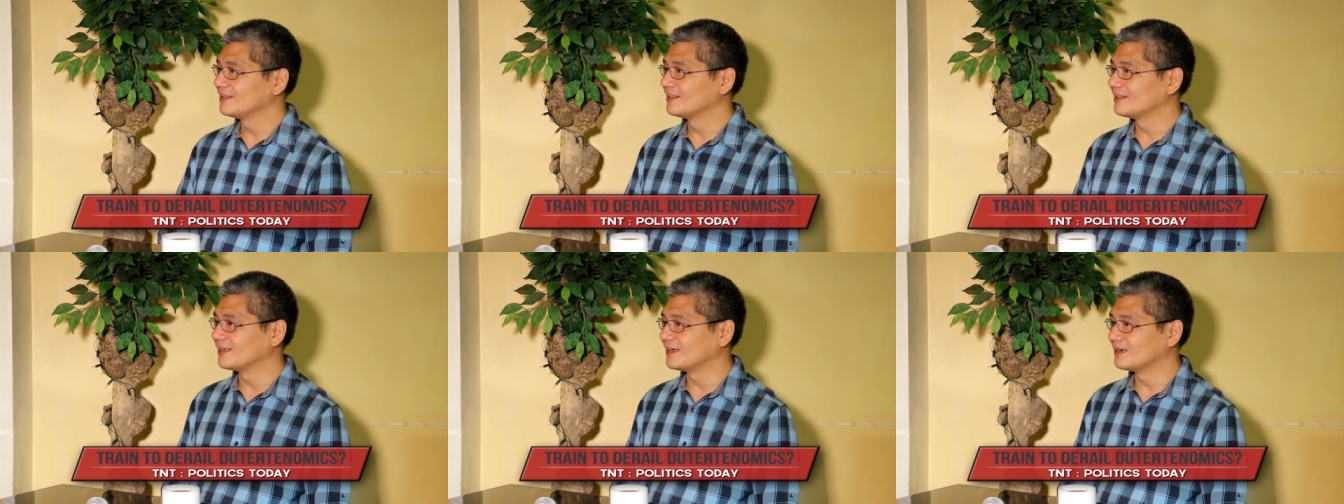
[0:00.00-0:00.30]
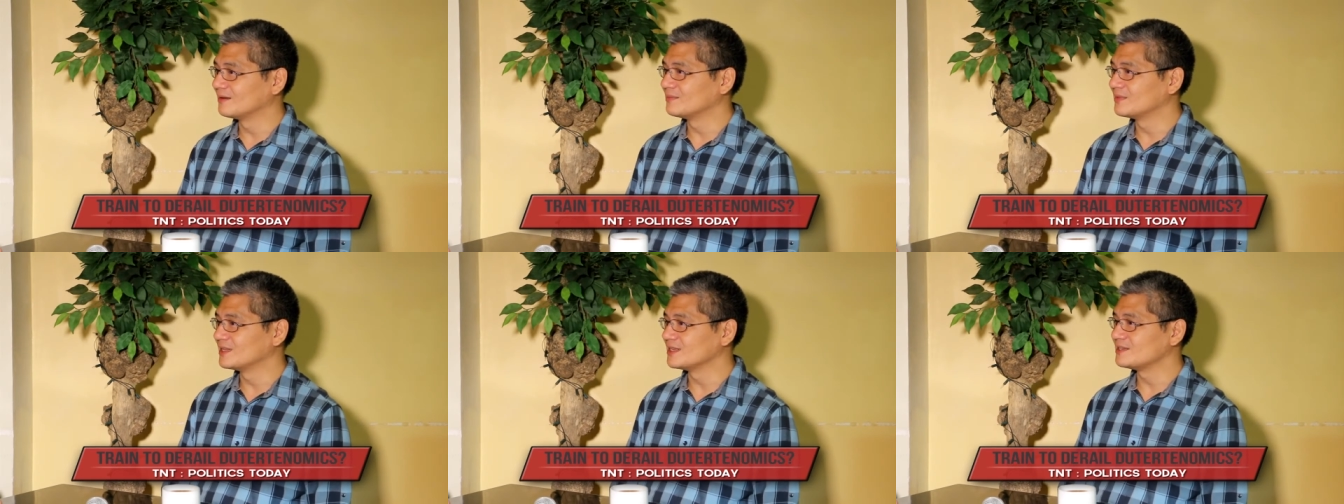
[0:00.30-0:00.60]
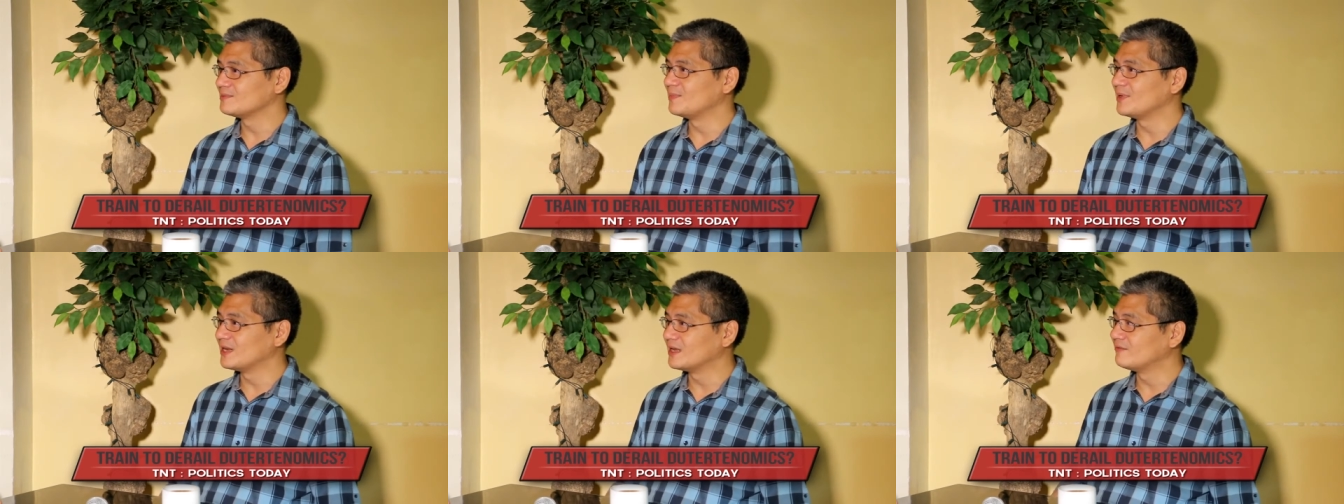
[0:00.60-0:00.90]
um,
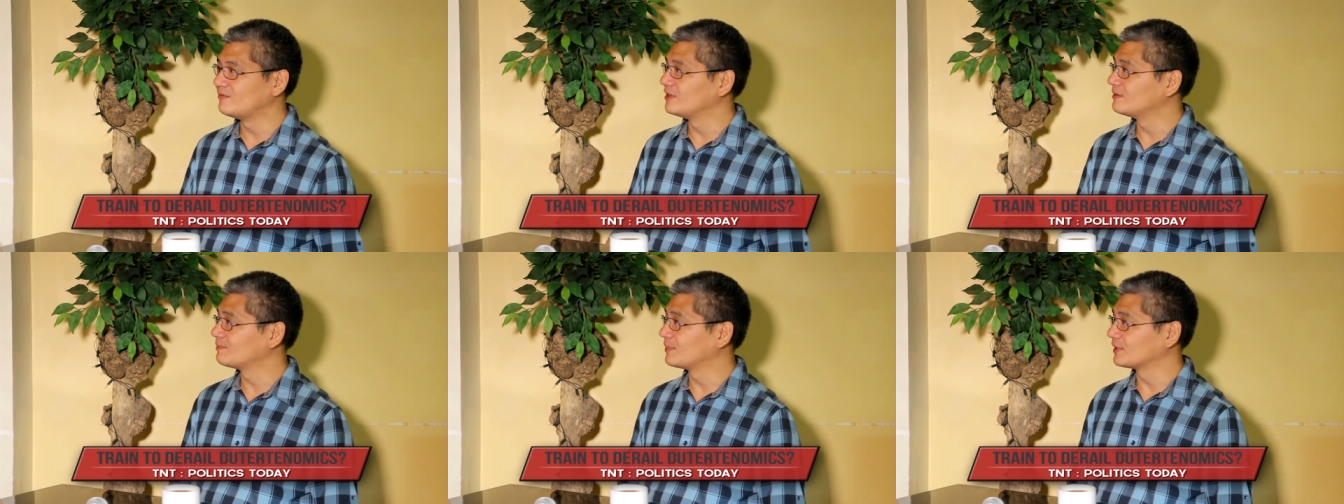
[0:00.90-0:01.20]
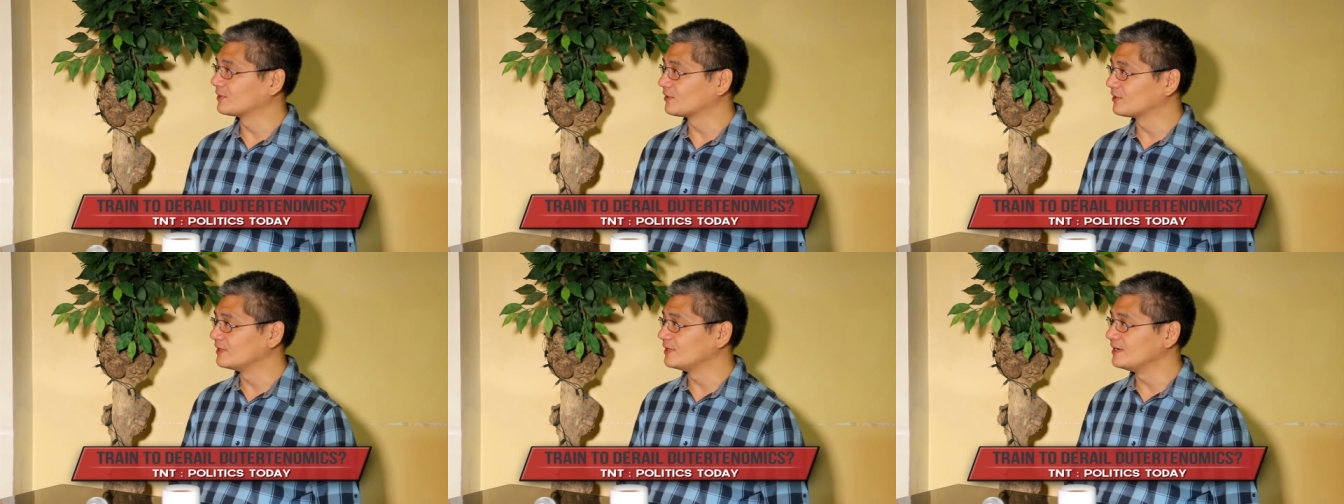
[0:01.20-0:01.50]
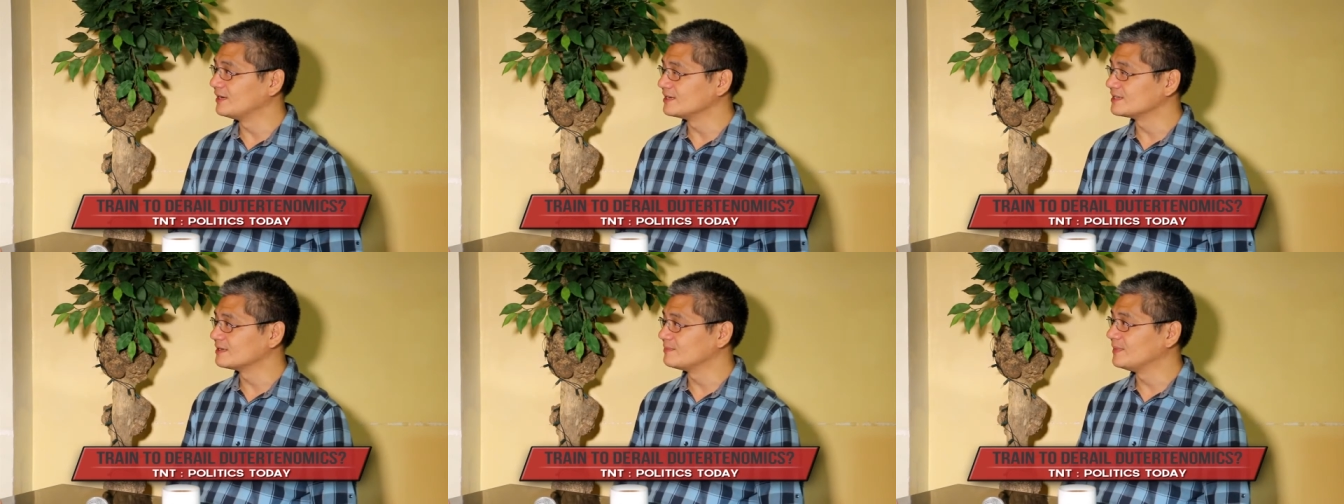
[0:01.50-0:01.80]
this benevolent
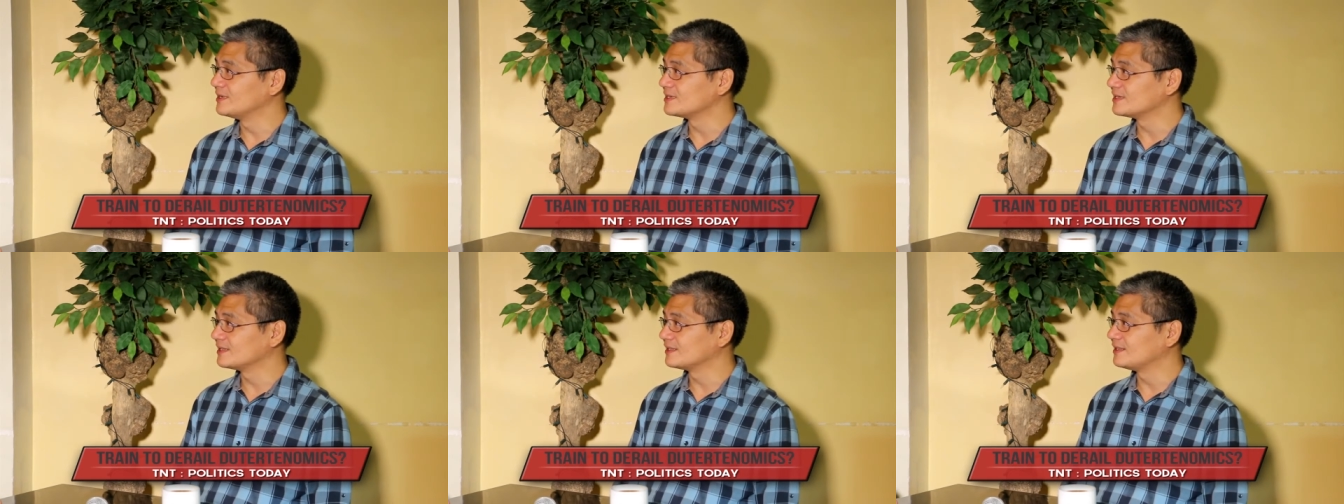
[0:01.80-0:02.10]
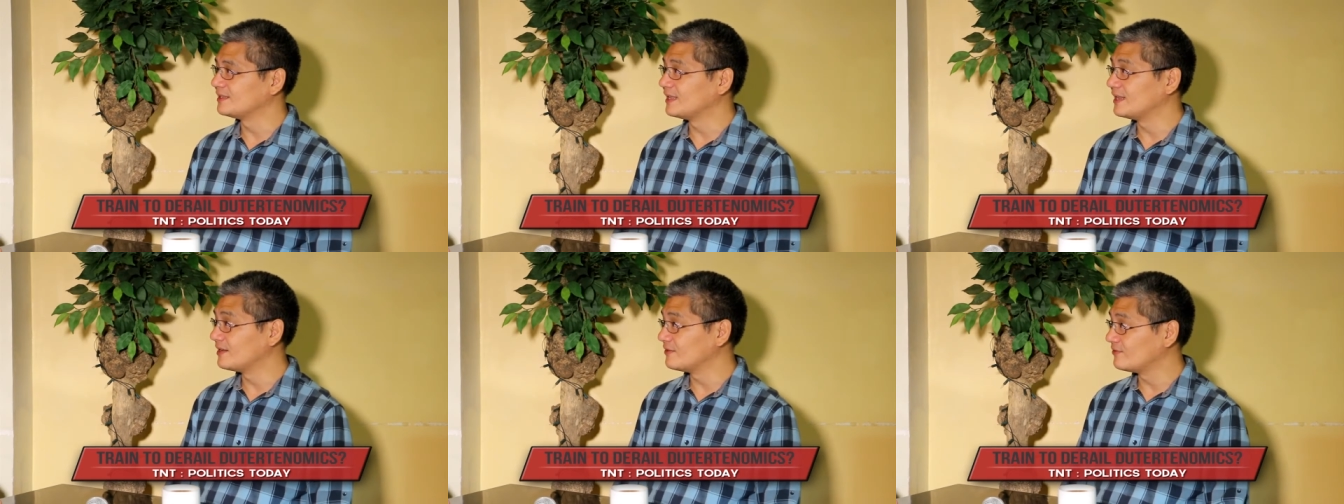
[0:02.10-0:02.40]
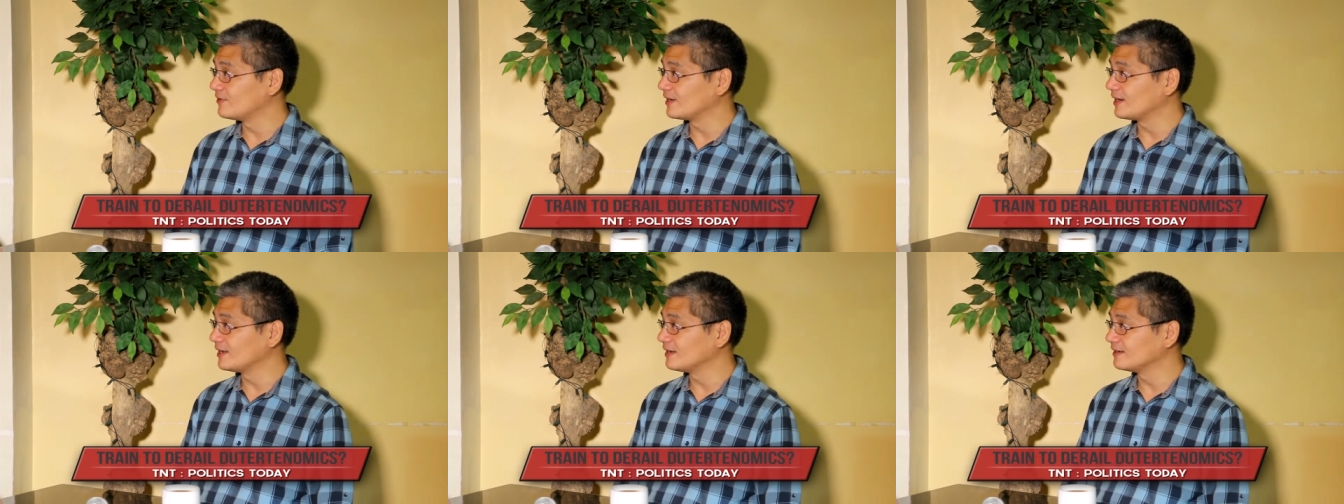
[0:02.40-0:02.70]
paternalism isn't
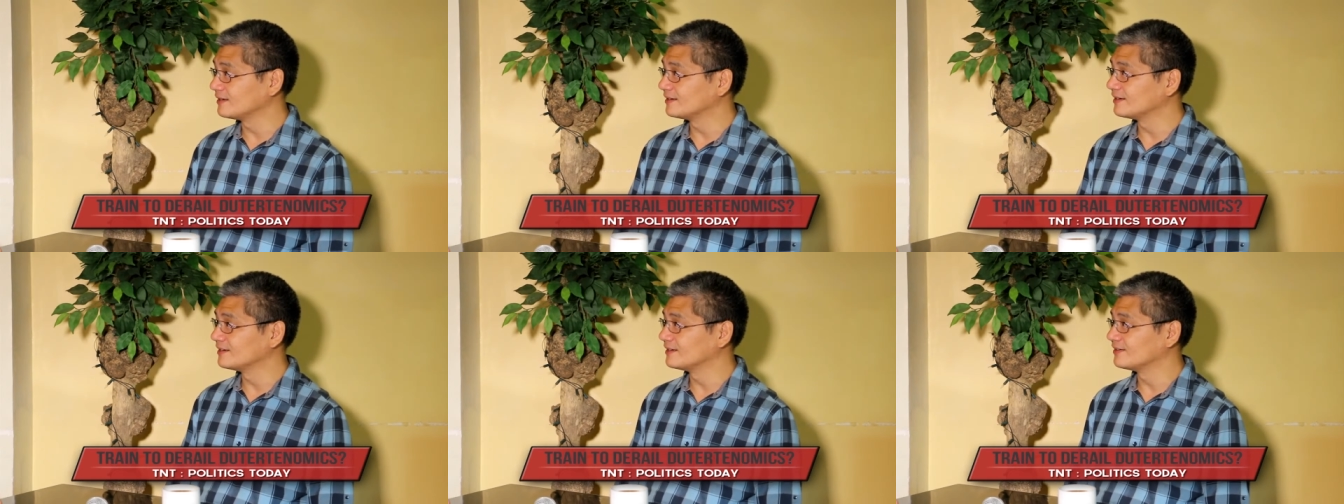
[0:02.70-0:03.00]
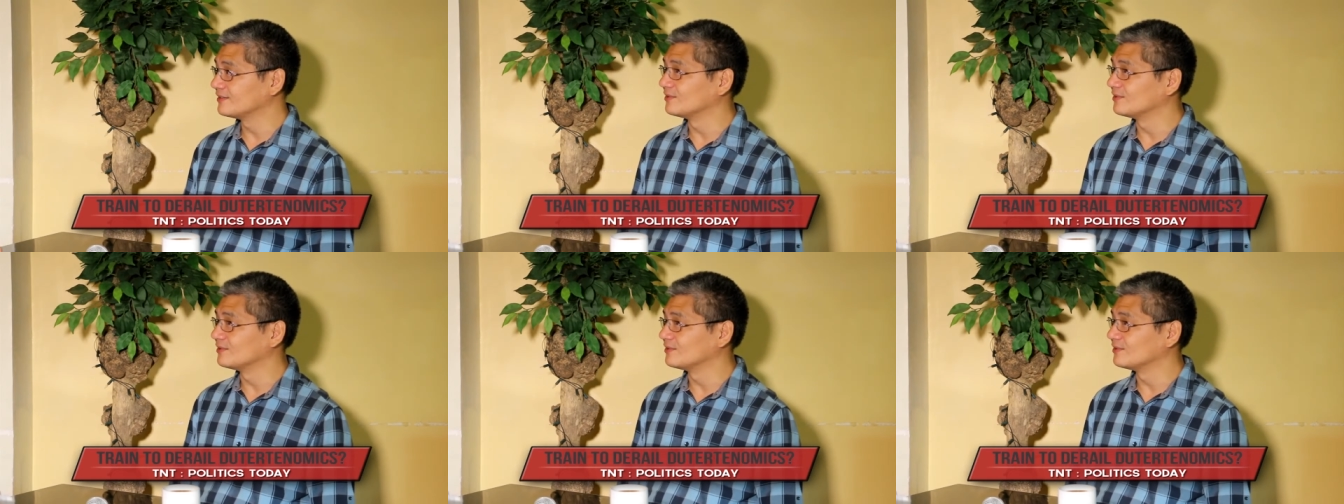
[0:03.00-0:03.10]
delivering